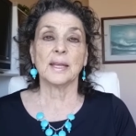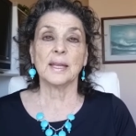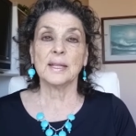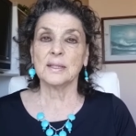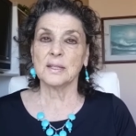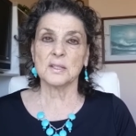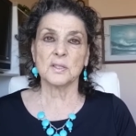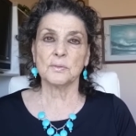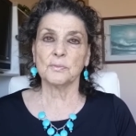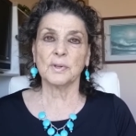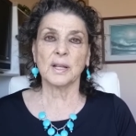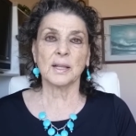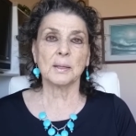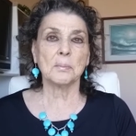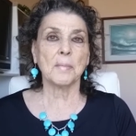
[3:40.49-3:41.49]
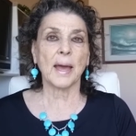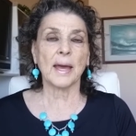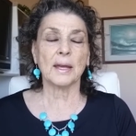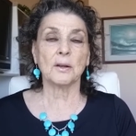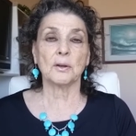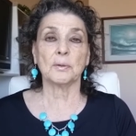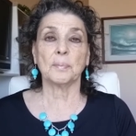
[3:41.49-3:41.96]
it doesn't really
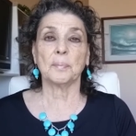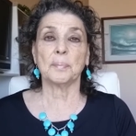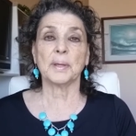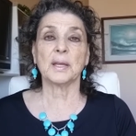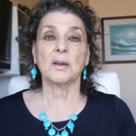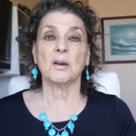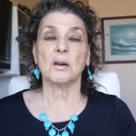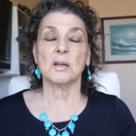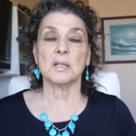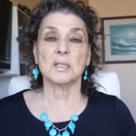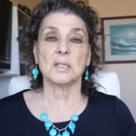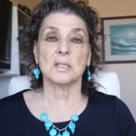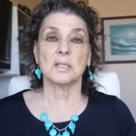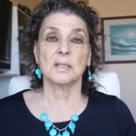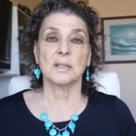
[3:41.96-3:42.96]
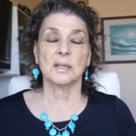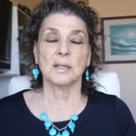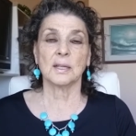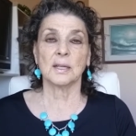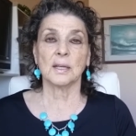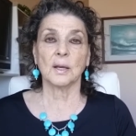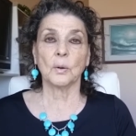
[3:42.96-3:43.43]
matter because
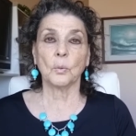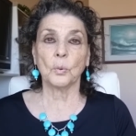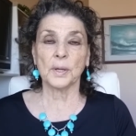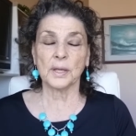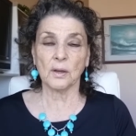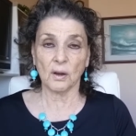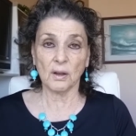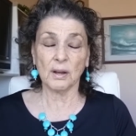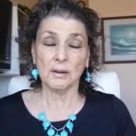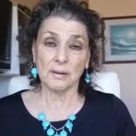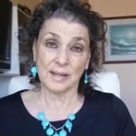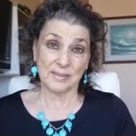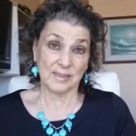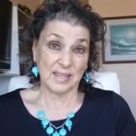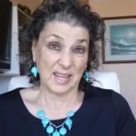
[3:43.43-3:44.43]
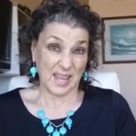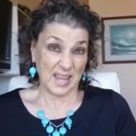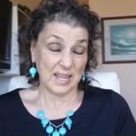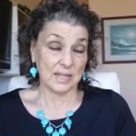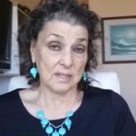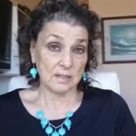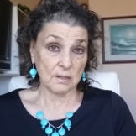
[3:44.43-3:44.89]
we are at the
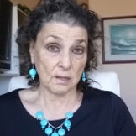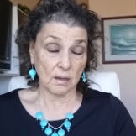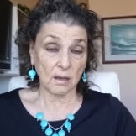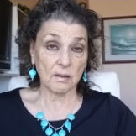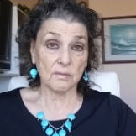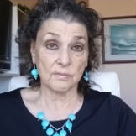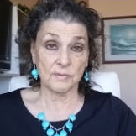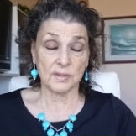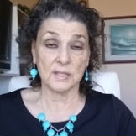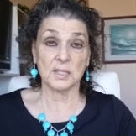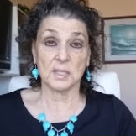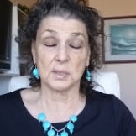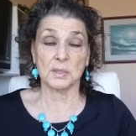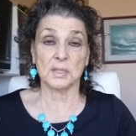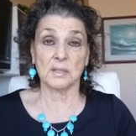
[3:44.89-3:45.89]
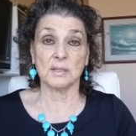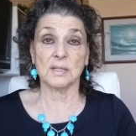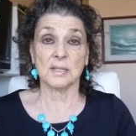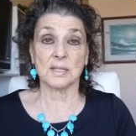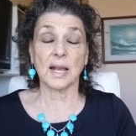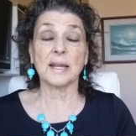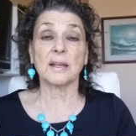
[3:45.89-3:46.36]
end of this
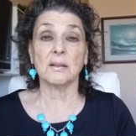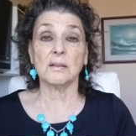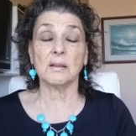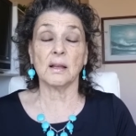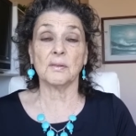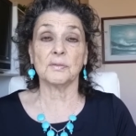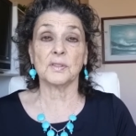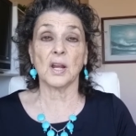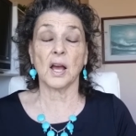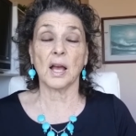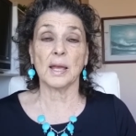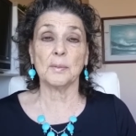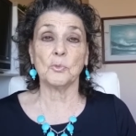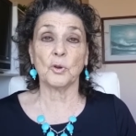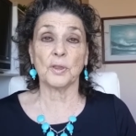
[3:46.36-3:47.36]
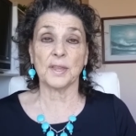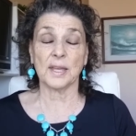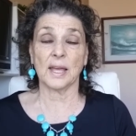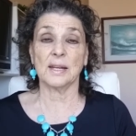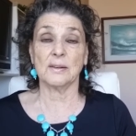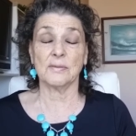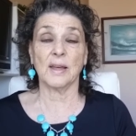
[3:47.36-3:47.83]
cycle of time, or the
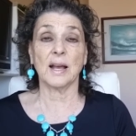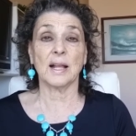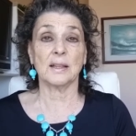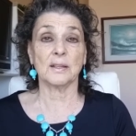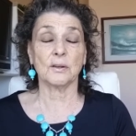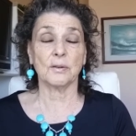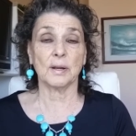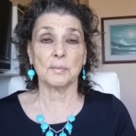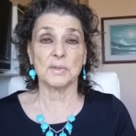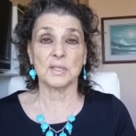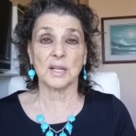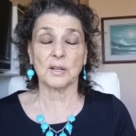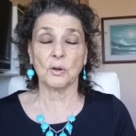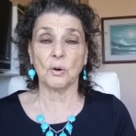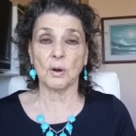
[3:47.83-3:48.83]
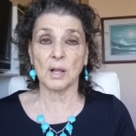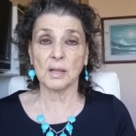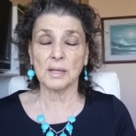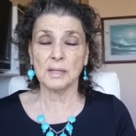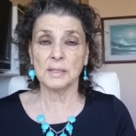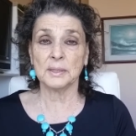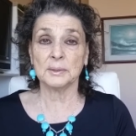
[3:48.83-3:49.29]
end of the hologram, as I call
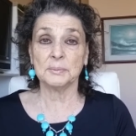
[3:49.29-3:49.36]
it,